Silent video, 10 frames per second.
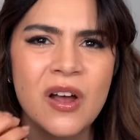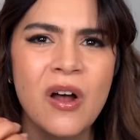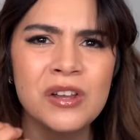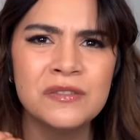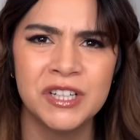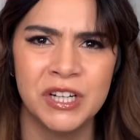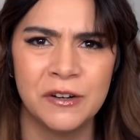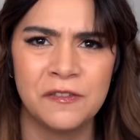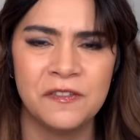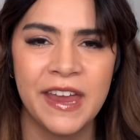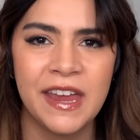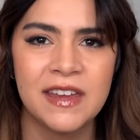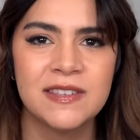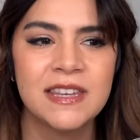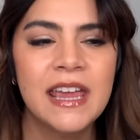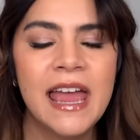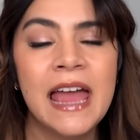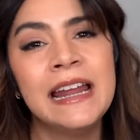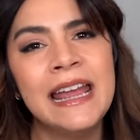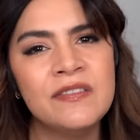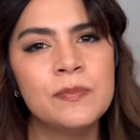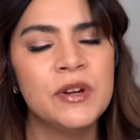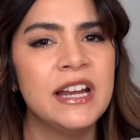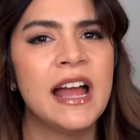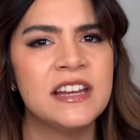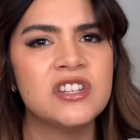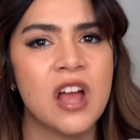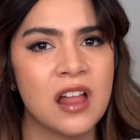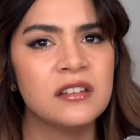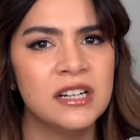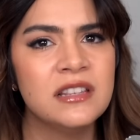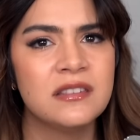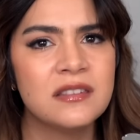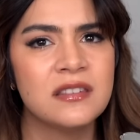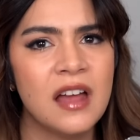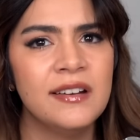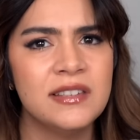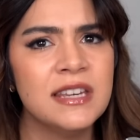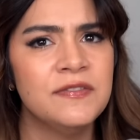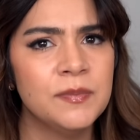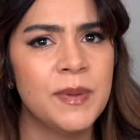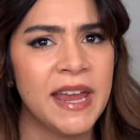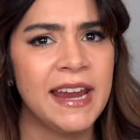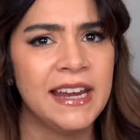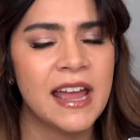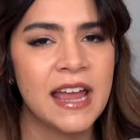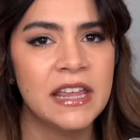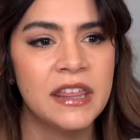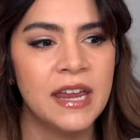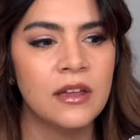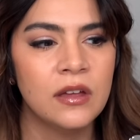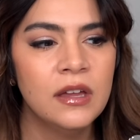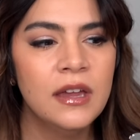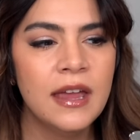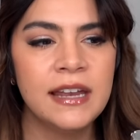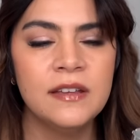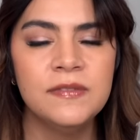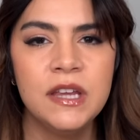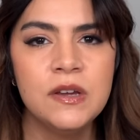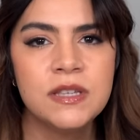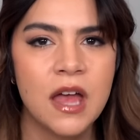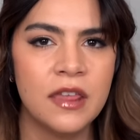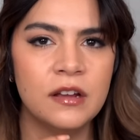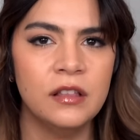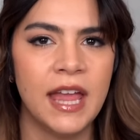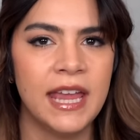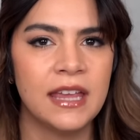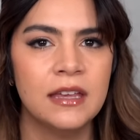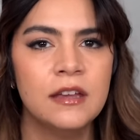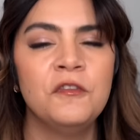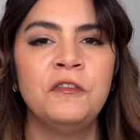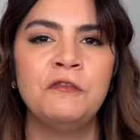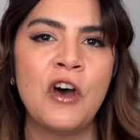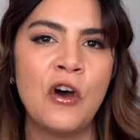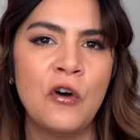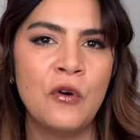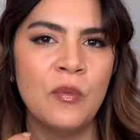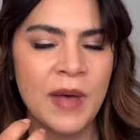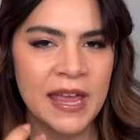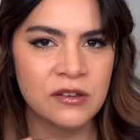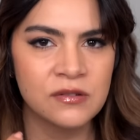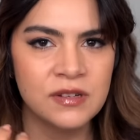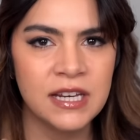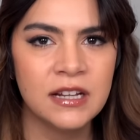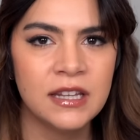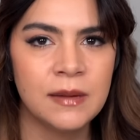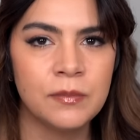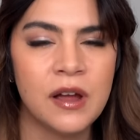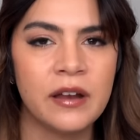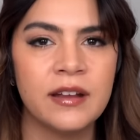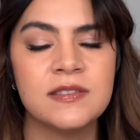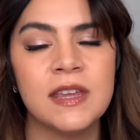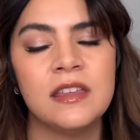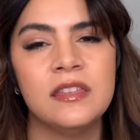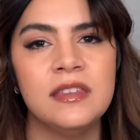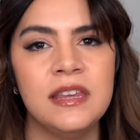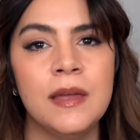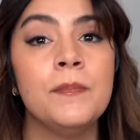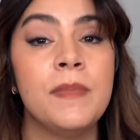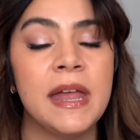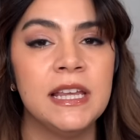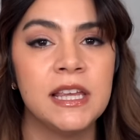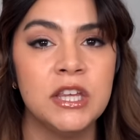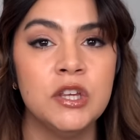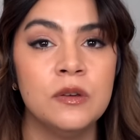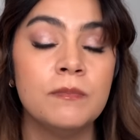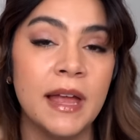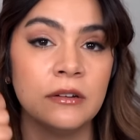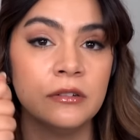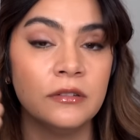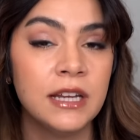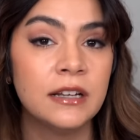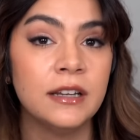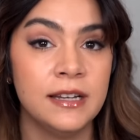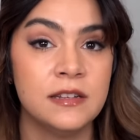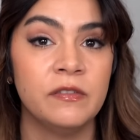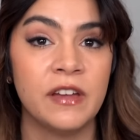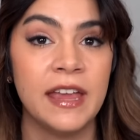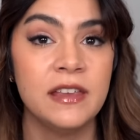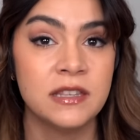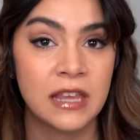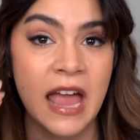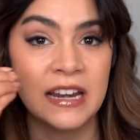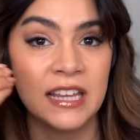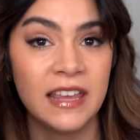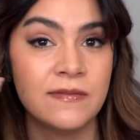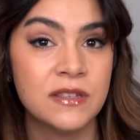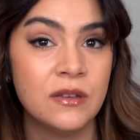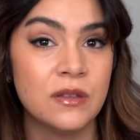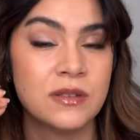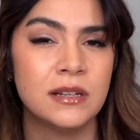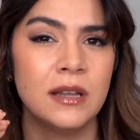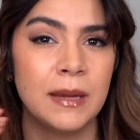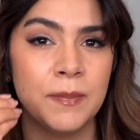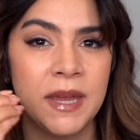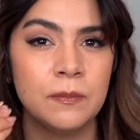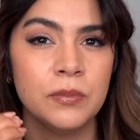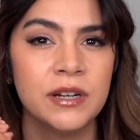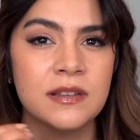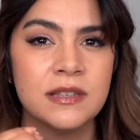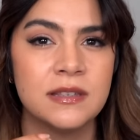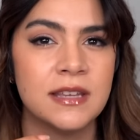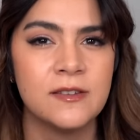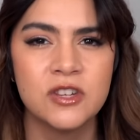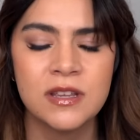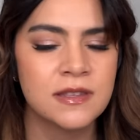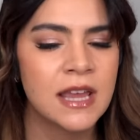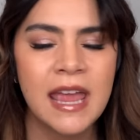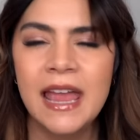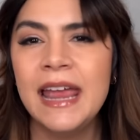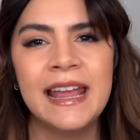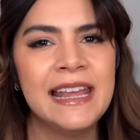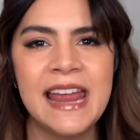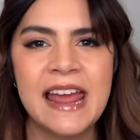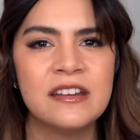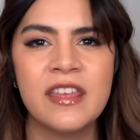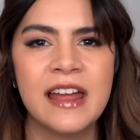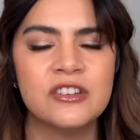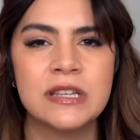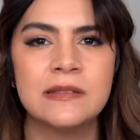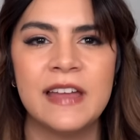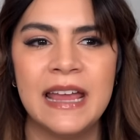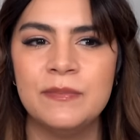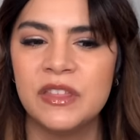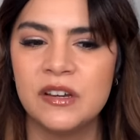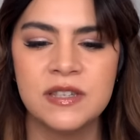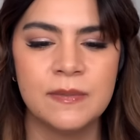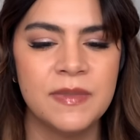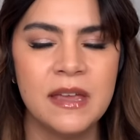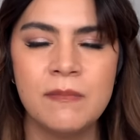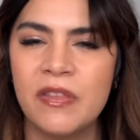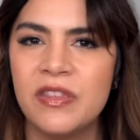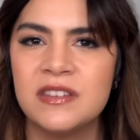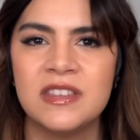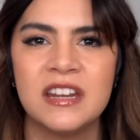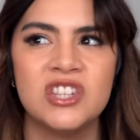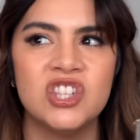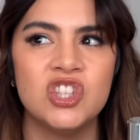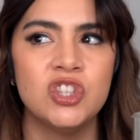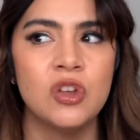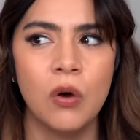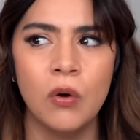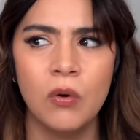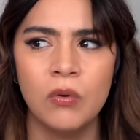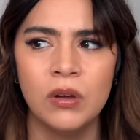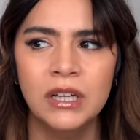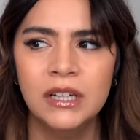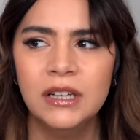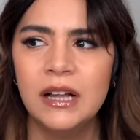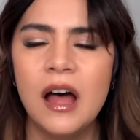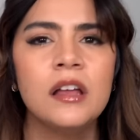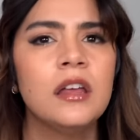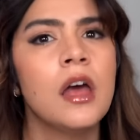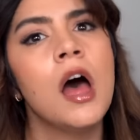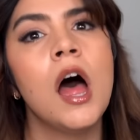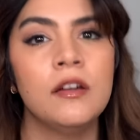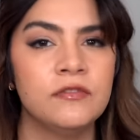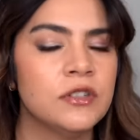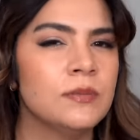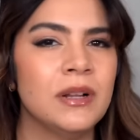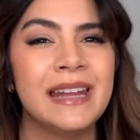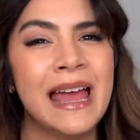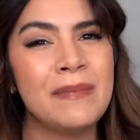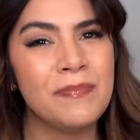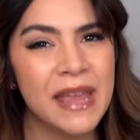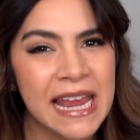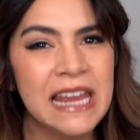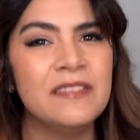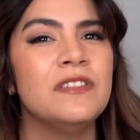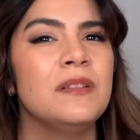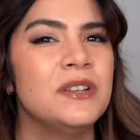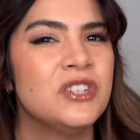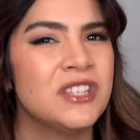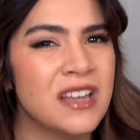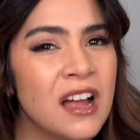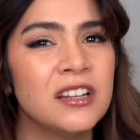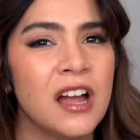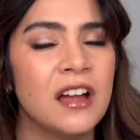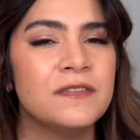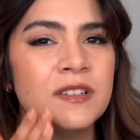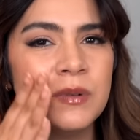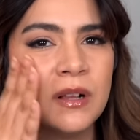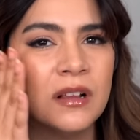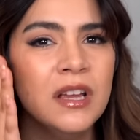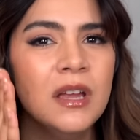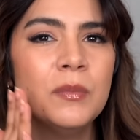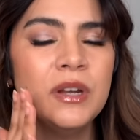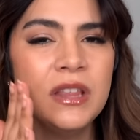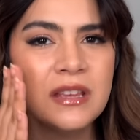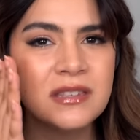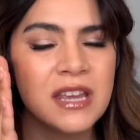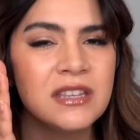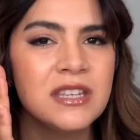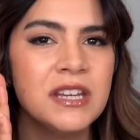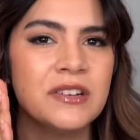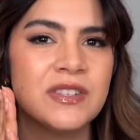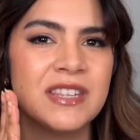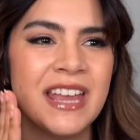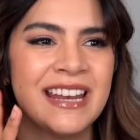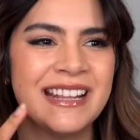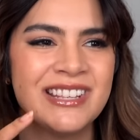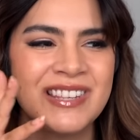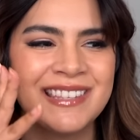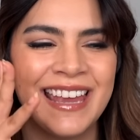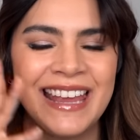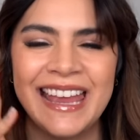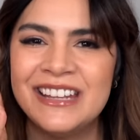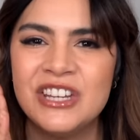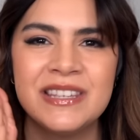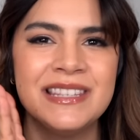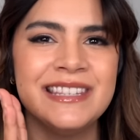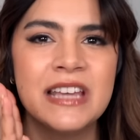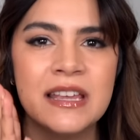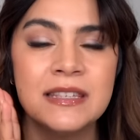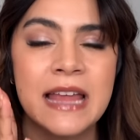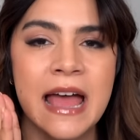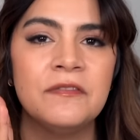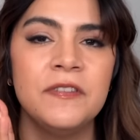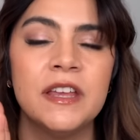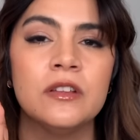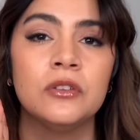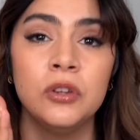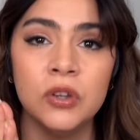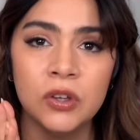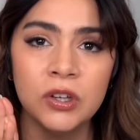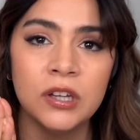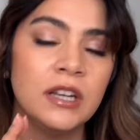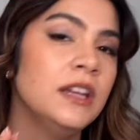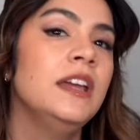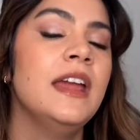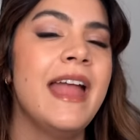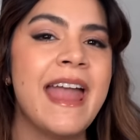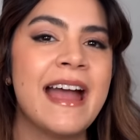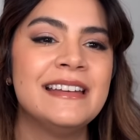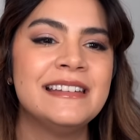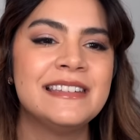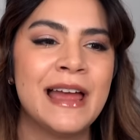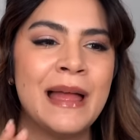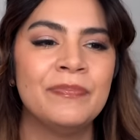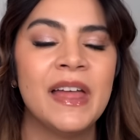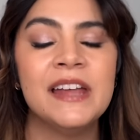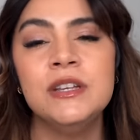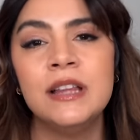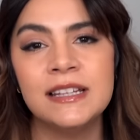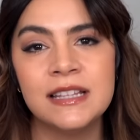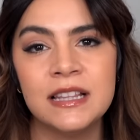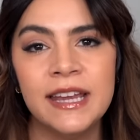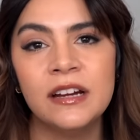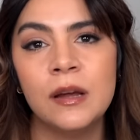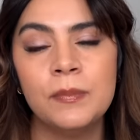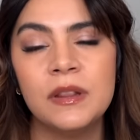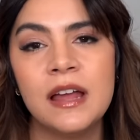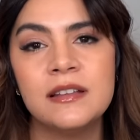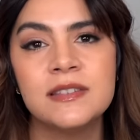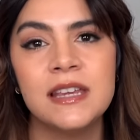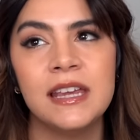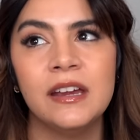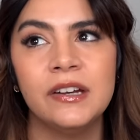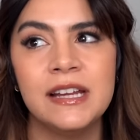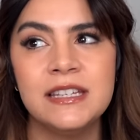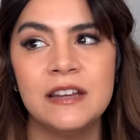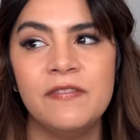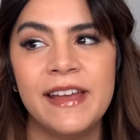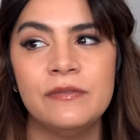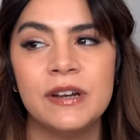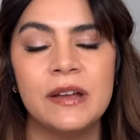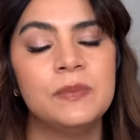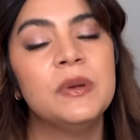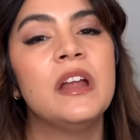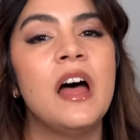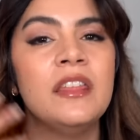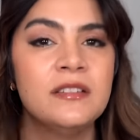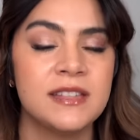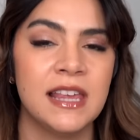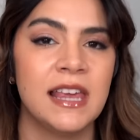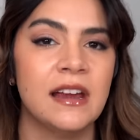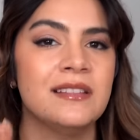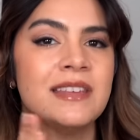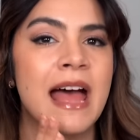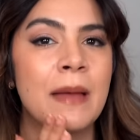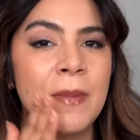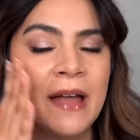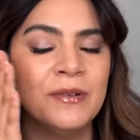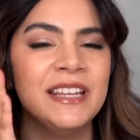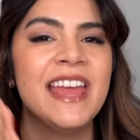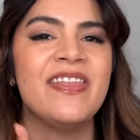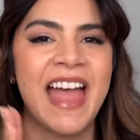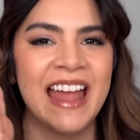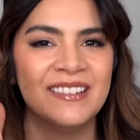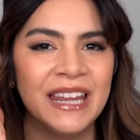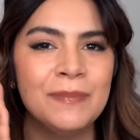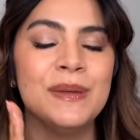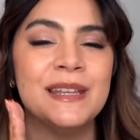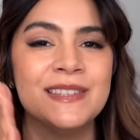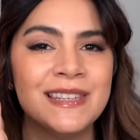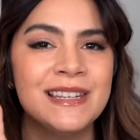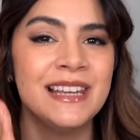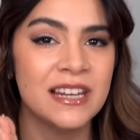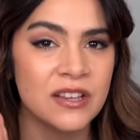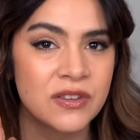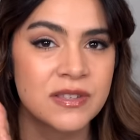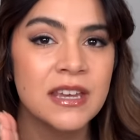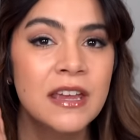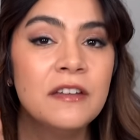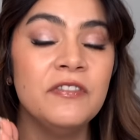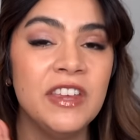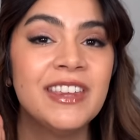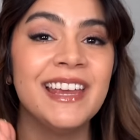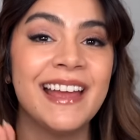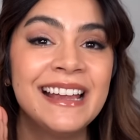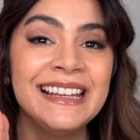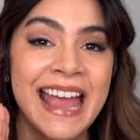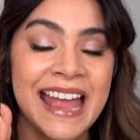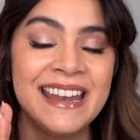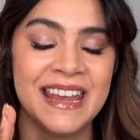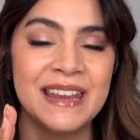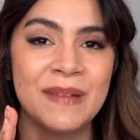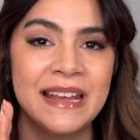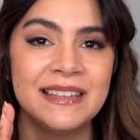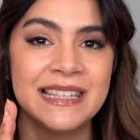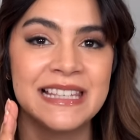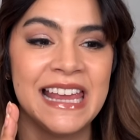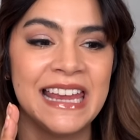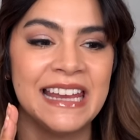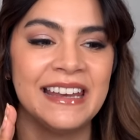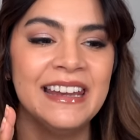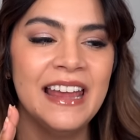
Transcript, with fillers: all over your face. And I have a pretty high tolerance, honestly, for pain, I think. And I've used other like faux microneedling products, like the MediCube microneedling device kind of gives you those little like pinprick sensations. And I can handle that just fine, but there's something about this that is so uncomfortable, not painful, but just uncomfortable. Putting this into your skin, it's just like, it just does not feel good. And I do like to layer up a lot of skincare, and I did find when I would put other skincare on top, I would get that like pins and needles feeling again in my skin